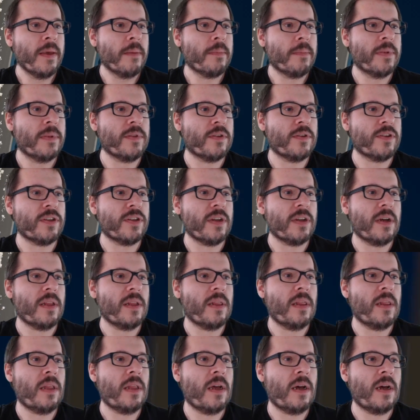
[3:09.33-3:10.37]
but there's a
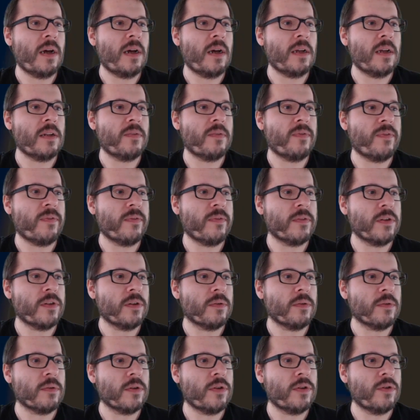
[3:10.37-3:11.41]
lot of
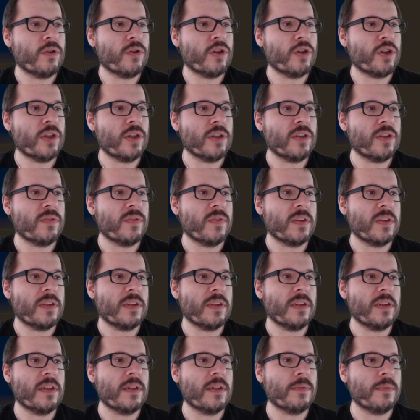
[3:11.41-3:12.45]
huge chunks of the
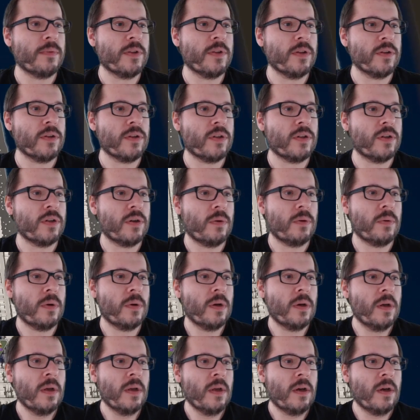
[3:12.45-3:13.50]
city that we don't know,
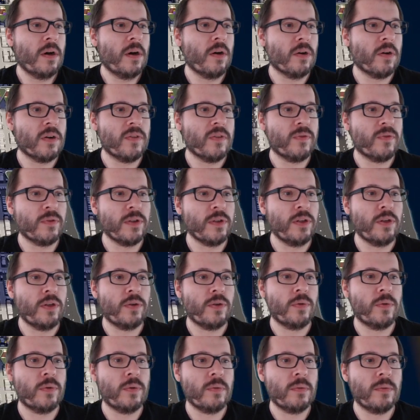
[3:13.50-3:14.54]
or if we
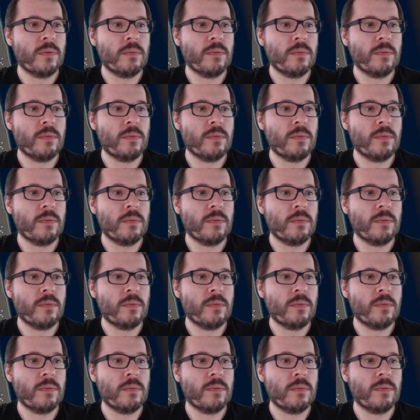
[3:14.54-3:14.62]
knew,